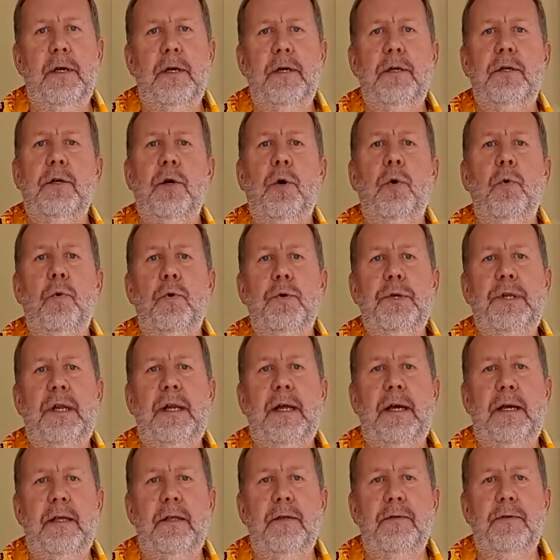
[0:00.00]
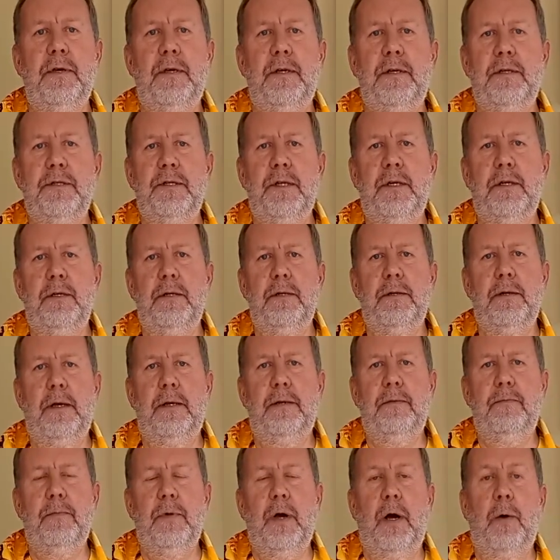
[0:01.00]
coordinate things
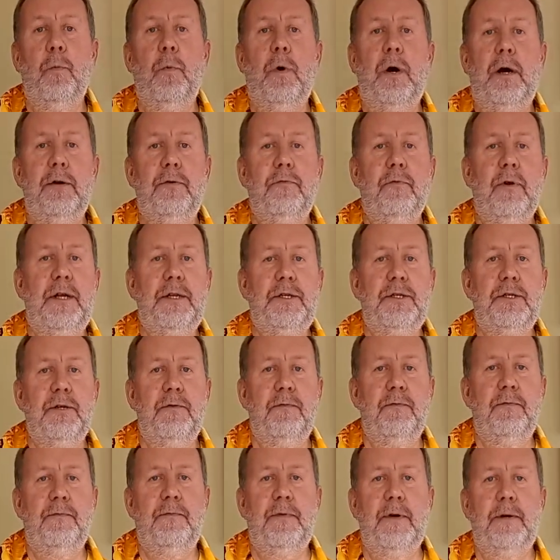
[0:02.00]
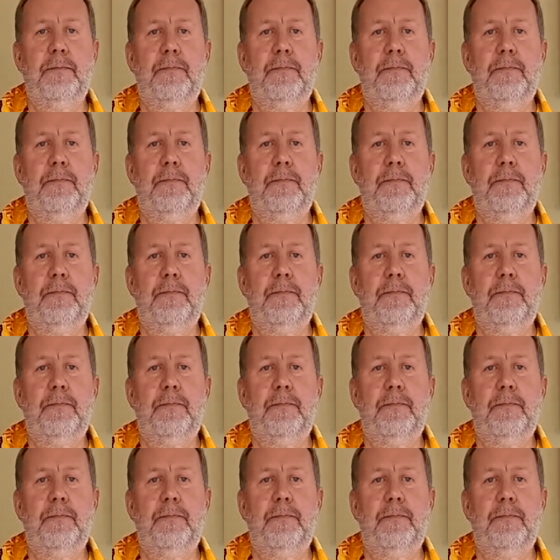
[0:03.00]
in a wide range of